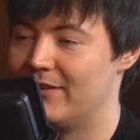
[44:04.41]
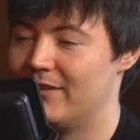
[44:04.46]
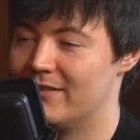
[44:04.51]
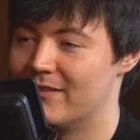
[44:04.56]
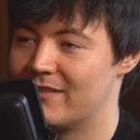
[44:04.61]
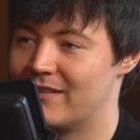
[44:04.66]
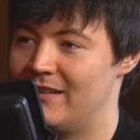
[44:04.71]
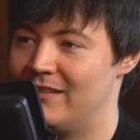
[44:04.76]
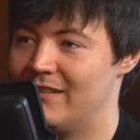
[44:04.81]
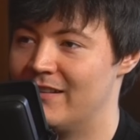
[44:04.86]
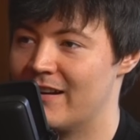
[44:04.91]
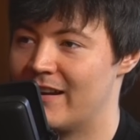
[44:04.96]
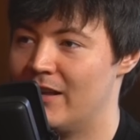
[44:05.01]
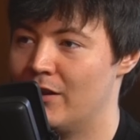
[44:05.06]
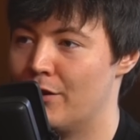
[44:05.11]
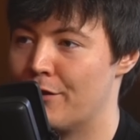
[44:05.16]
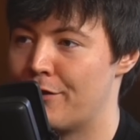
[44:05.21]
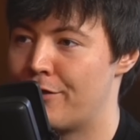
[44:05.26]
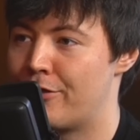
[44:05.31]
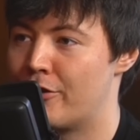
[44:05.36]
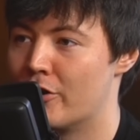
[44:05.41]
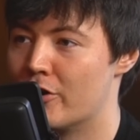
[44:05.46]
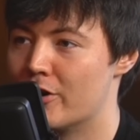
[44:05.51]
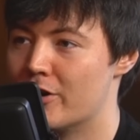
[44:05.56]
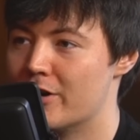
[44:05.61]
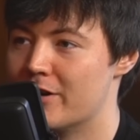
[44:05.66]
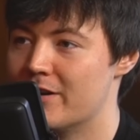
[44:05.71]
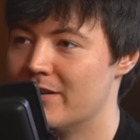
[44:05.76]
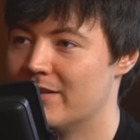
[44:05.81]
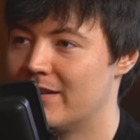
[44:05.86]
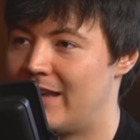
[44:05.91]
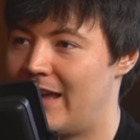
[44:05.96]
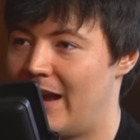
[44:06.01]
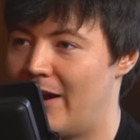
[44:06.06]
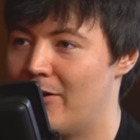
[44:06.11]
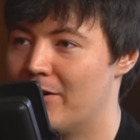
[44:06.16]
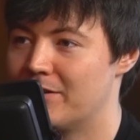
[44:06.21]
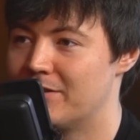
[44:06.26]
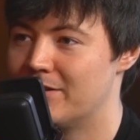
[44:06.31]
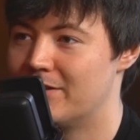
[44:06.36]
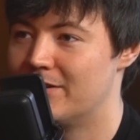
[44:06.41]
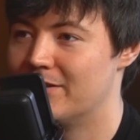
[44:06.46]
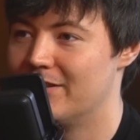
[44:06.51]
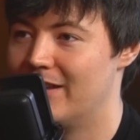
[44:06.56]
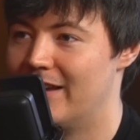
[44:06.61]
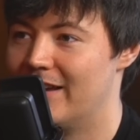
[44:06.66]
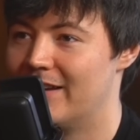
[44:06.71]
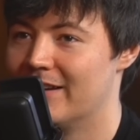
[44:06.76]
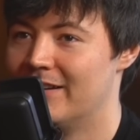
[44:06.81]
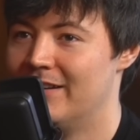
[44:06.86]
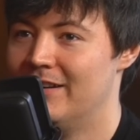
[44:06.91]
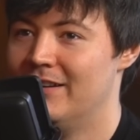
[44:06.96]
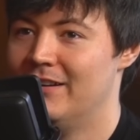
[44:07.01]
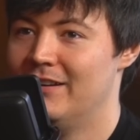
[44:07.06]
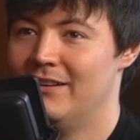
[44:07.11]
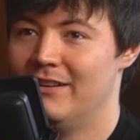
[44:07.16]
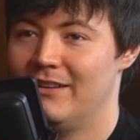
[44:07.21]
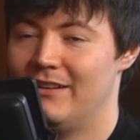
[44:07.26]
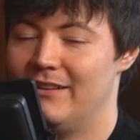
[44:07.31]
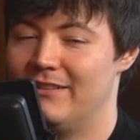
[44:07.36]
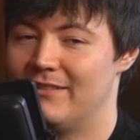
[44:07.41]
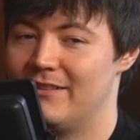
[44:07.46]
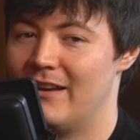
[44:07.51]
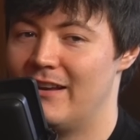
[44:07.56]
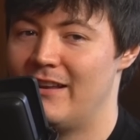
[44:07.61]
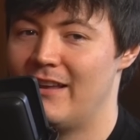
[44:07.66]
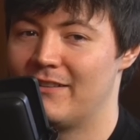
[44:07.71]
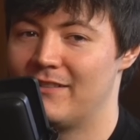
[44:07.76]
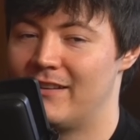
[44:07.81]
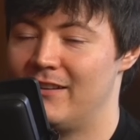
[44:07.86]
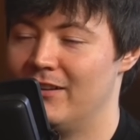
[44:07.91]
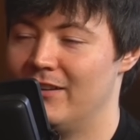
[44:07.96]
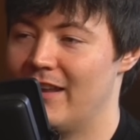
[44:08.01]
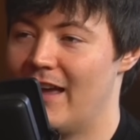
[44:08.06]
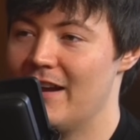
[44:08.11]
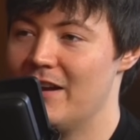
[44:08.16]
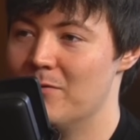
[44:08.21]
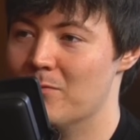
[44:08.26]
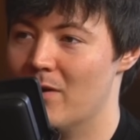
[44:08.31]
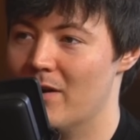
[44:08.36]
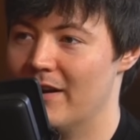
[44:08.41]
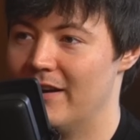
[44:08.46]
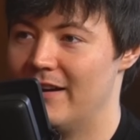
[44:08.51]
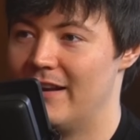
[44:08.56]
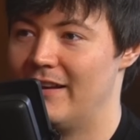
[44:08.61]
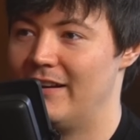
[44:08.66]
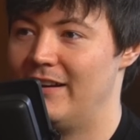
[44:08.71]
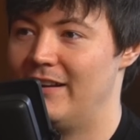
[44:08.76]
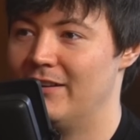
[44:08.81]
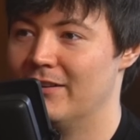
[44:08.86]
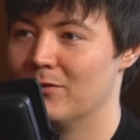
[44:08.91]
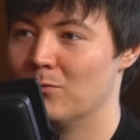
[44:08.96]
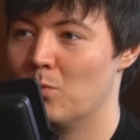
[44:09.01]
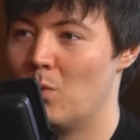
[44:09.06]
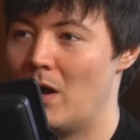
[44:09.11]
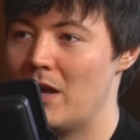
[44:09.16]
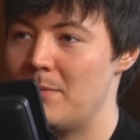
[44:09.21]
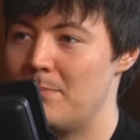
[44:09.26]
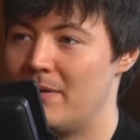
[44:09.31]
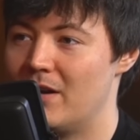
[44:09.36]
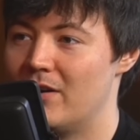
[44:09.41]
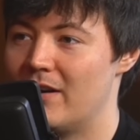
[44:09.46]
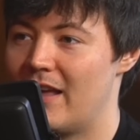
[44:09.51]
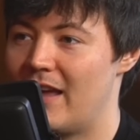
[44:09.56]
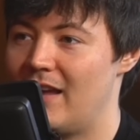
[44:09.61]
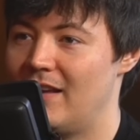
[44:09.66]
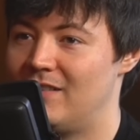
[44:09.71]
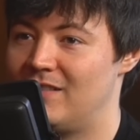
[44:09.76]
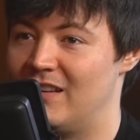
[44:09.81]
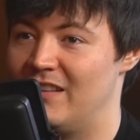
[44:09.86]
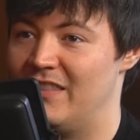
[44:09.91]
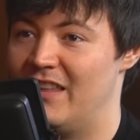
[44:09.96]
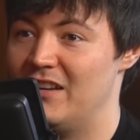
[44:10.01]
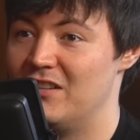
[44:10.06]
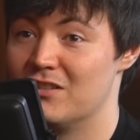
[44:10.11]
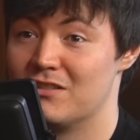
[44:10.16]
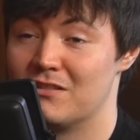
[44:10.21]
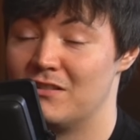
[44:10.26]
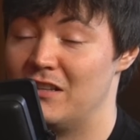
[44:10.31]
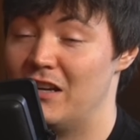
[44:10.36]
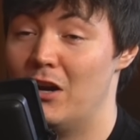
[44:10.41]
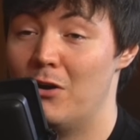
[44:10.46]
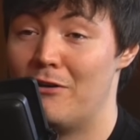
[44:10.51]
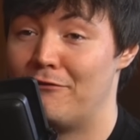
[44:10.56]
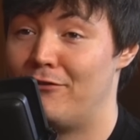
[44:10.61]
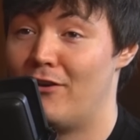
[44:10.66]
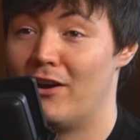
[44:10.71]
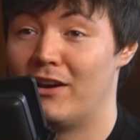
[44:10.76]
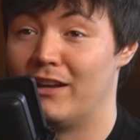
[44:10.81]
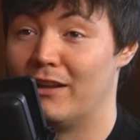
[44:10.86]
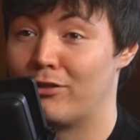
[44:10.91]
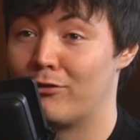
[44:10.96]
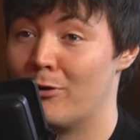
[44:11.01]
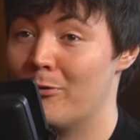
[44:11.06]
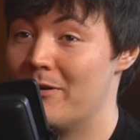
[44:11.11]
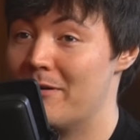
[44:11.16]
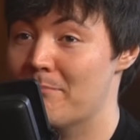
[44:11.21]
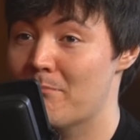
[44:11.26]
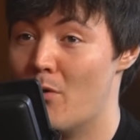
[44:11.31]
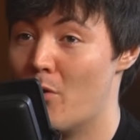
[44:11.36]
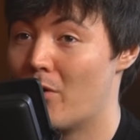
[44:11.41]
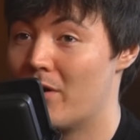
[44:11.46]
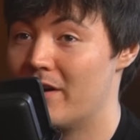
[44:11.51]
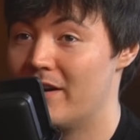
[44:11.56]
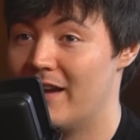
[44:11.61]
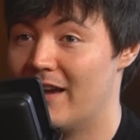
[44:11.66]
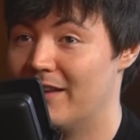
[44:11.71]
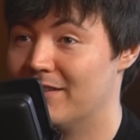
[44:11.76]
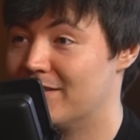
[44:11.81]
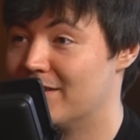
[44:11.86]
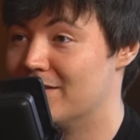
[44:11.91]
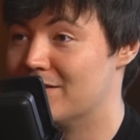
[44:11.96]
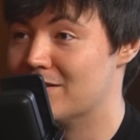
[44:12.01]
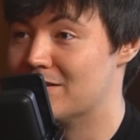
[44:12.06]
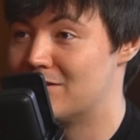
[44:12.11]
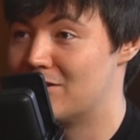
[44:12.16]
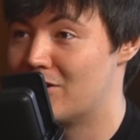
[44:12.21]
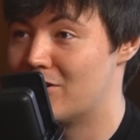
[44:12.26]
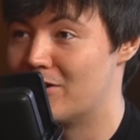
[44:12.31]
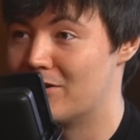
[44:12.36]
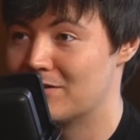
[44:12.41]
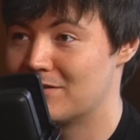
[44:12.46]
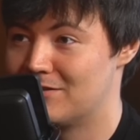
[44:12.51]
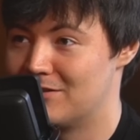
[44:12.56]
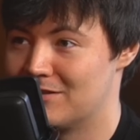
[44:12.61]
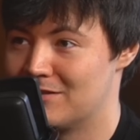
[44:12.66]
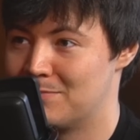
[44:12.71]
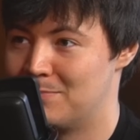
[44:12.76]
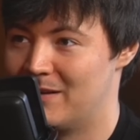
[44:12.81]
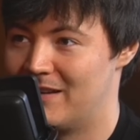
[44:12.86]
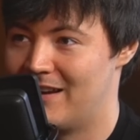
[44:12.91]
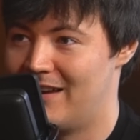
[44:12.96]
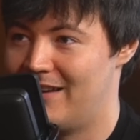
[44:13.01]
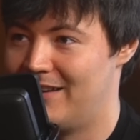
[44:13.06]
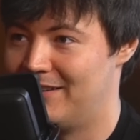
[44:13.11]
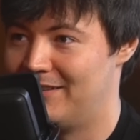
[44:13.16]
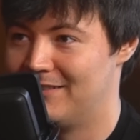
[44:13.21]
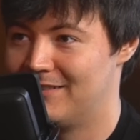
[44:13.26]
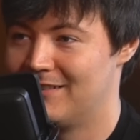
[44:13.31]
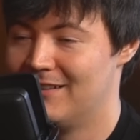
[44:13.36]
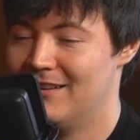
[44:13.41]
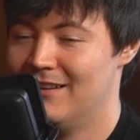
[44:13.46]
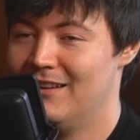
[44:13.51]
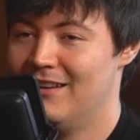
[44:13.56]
He's gonna kill a third character. Like he hasn't killed anyone, and then he kills Whitebeard, Ace, and then just fuck it, throw in Moria as a dessert just because.